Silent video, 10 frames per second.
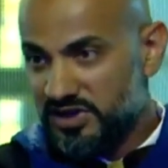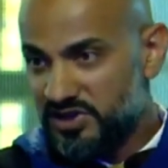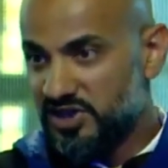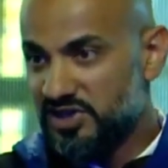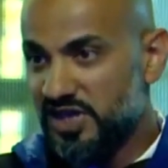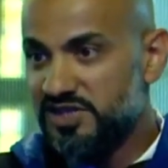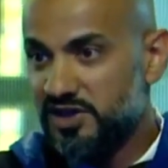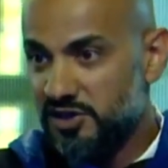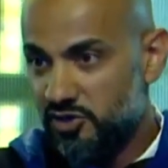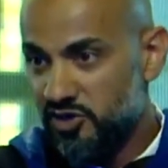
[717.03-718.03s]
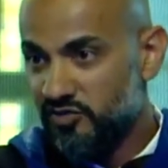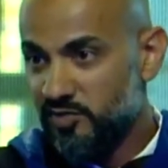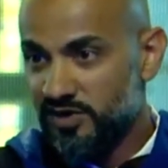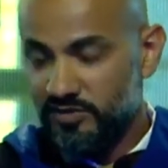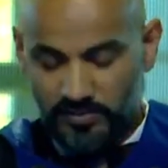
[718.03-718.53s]
success and
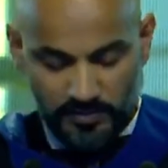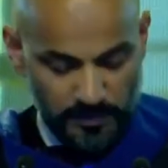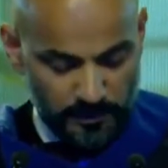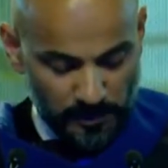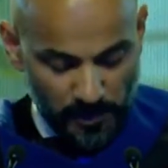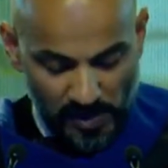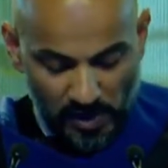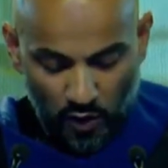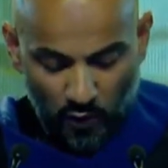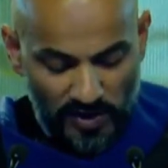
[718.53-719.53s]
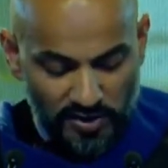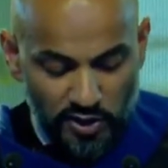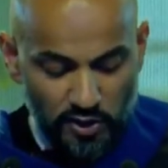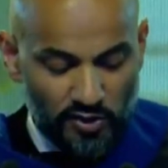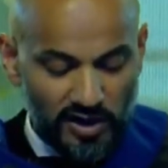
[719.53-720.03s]
achievement. Whether
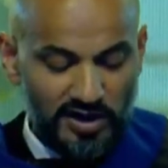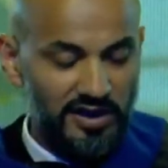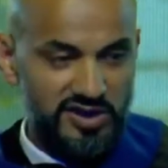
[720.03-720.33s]
you're an